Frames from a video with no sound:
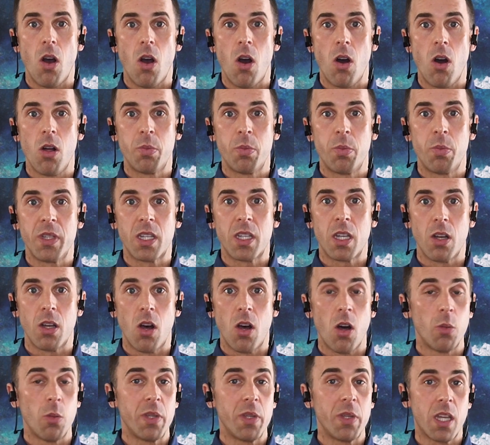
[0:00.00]
all
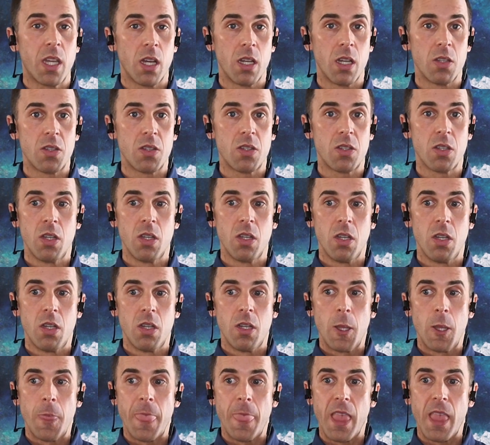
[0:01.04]
because
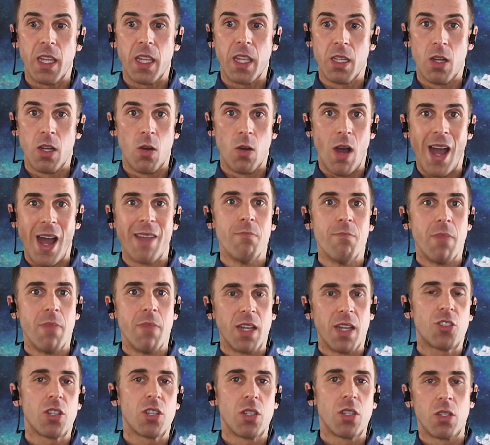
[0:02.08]
I
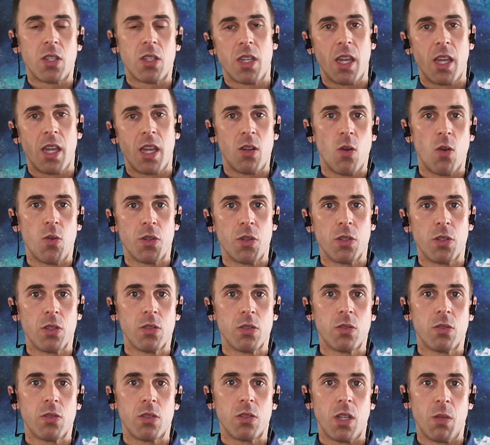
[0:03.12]
mentioned to that
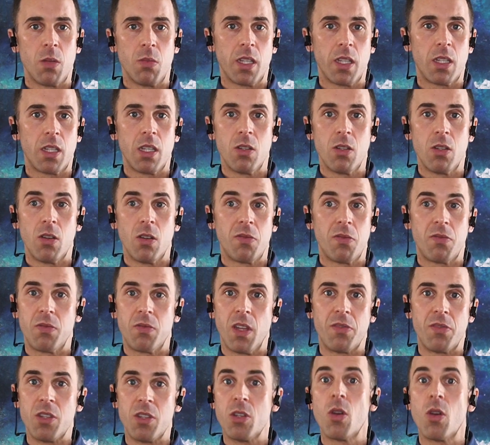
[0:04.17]
owner, I'm like,
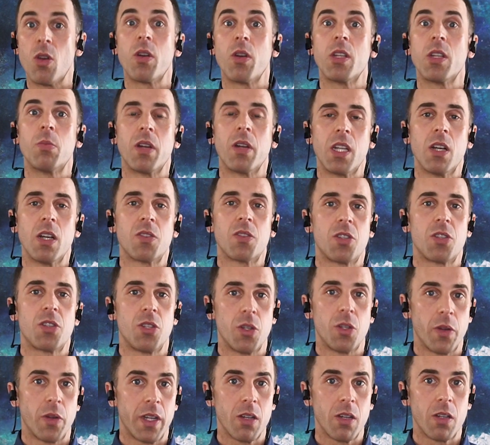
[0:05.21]
if you know anybody else
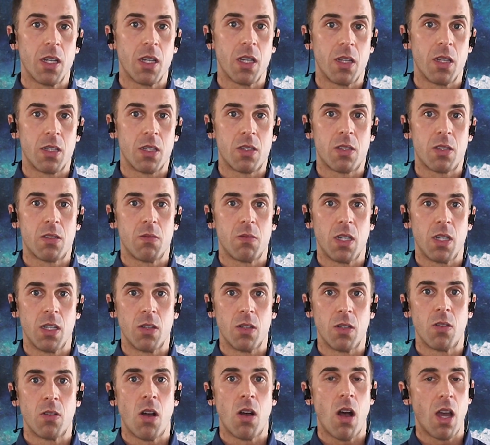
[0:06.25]
in your area that's,
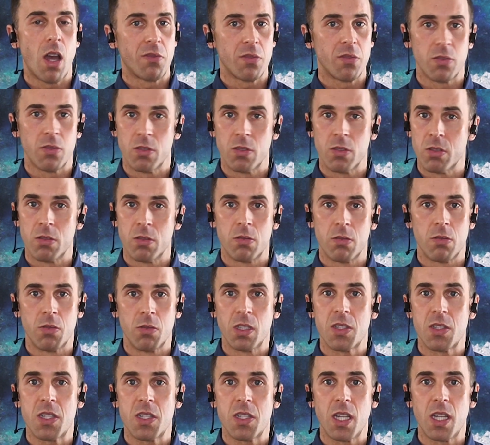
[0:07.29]
hot for
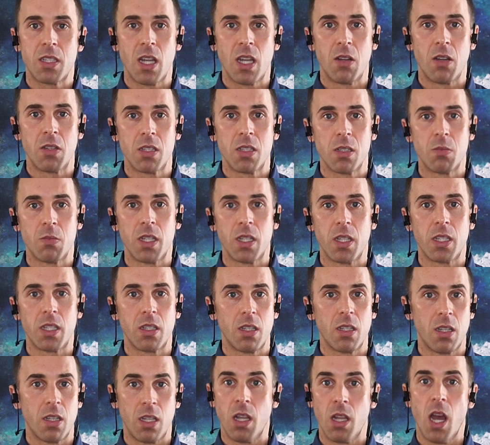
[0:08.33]
real estate down here, I'm like,
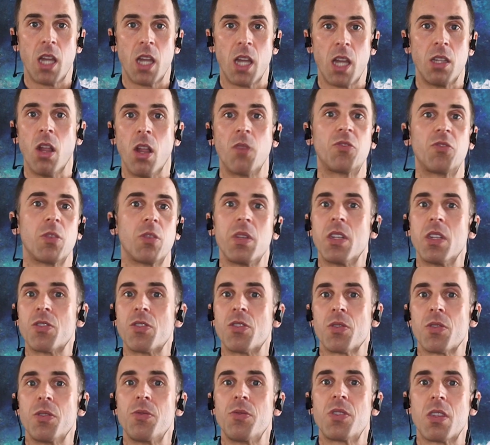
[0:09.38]
I'd love to be
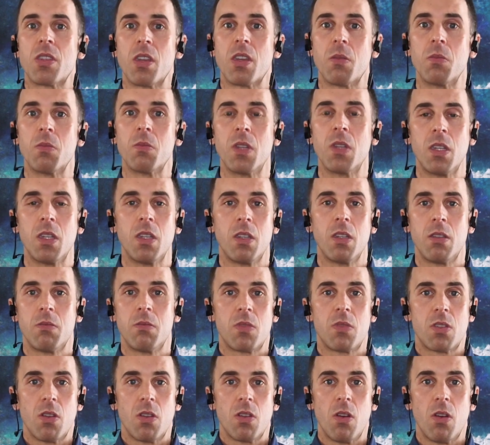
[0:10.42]
introduced to them.
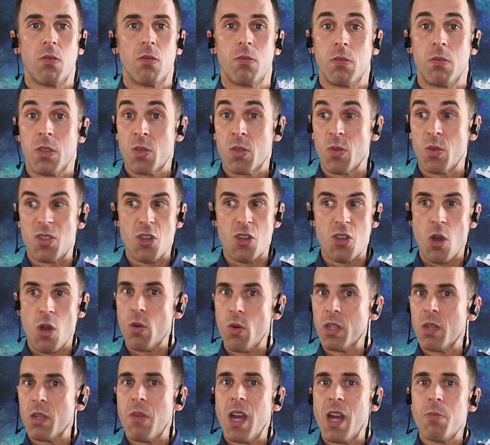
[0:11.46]
So this was no
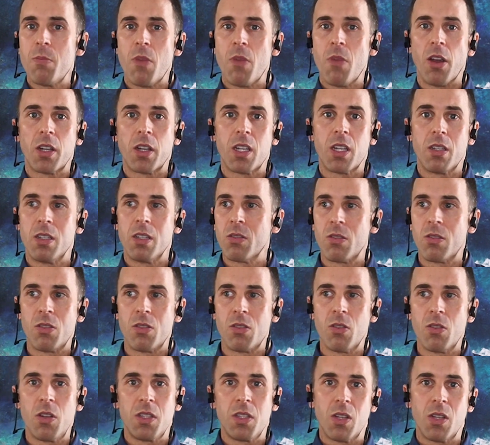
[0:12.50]
one in my market.
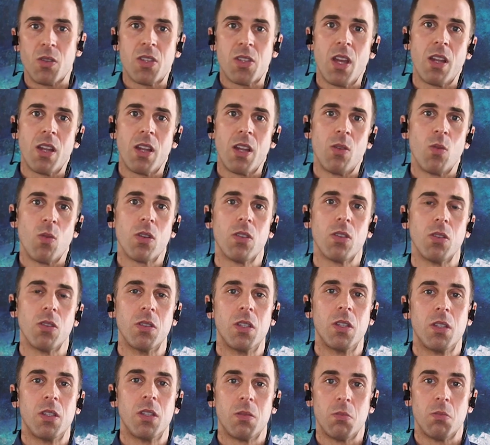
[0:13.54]
They're on the other side of the
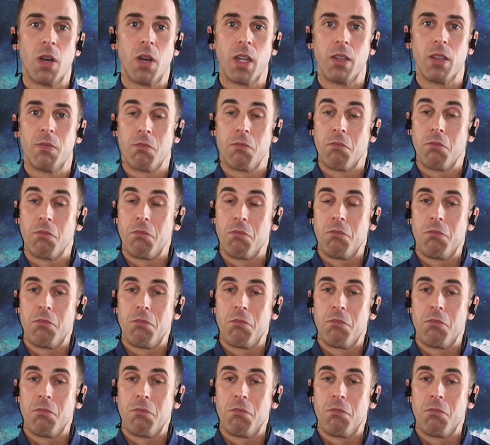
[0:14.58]
world, but